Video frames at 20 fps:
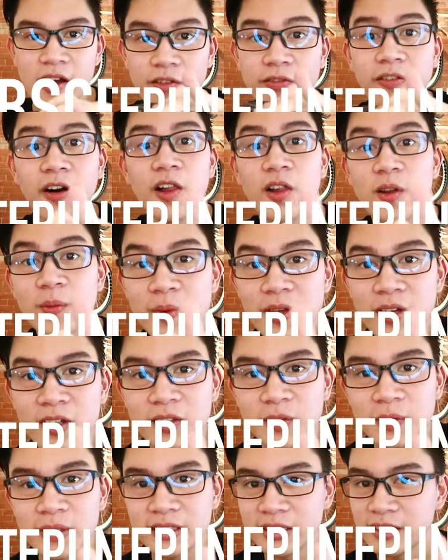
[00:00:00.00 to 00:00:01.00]
follow me on
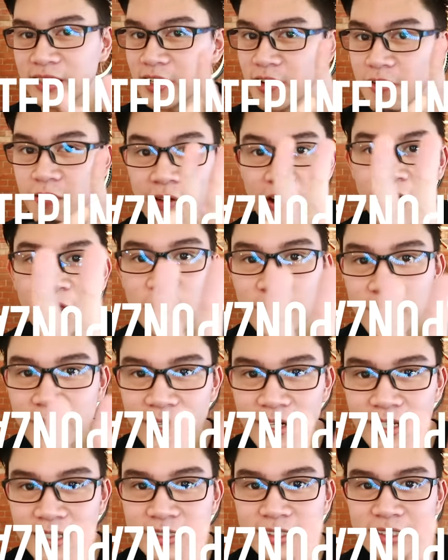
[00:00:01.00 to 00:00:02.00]
Twitter, follow me
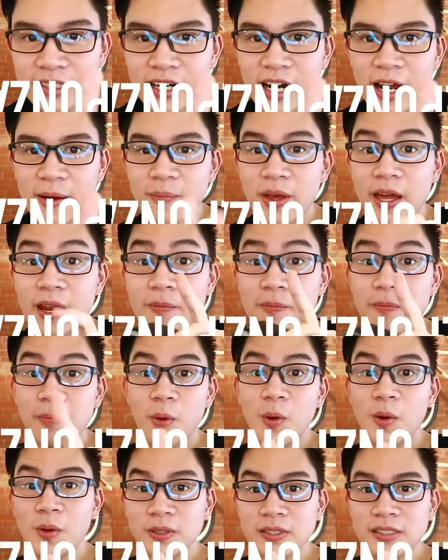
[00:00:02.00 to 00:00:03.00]
on Instagram, and
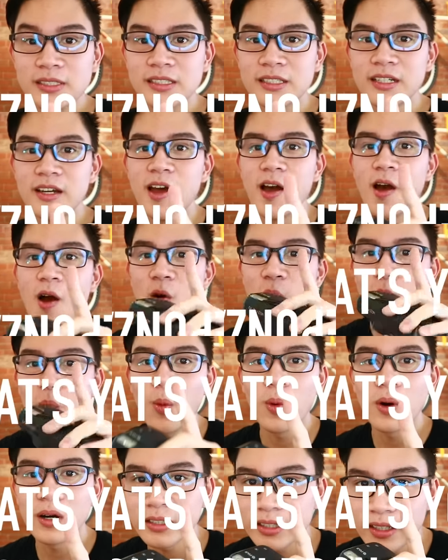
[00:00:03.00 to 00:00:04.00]
post
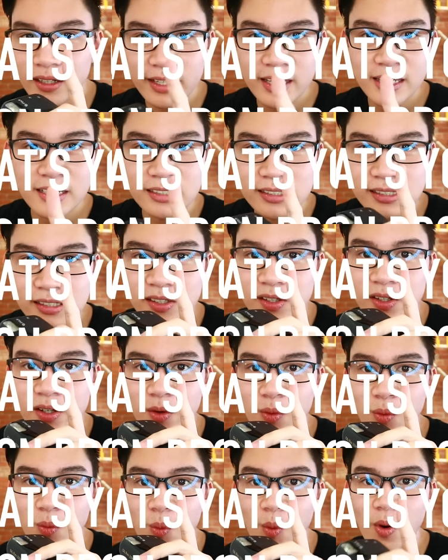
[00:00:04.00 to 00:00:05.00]
what is
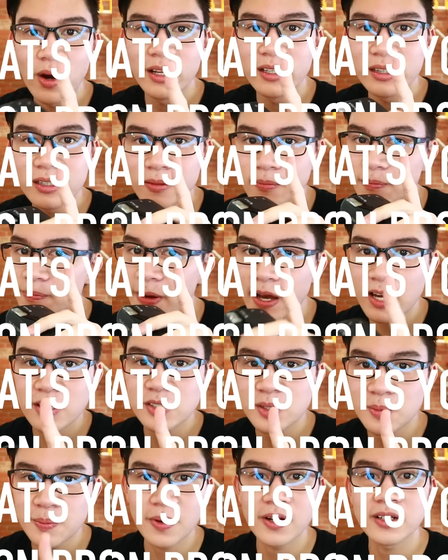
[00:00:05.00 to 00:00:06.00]
your one
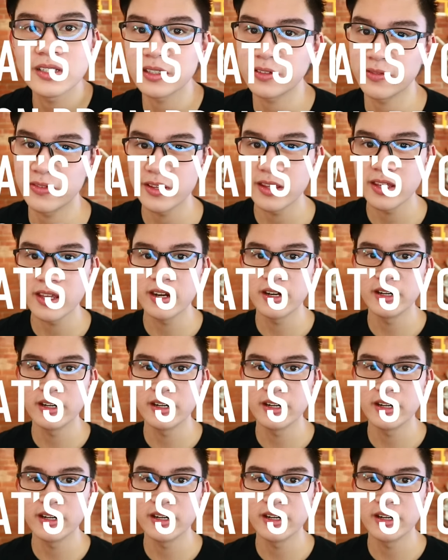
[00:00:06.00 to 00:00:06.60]
passion project for the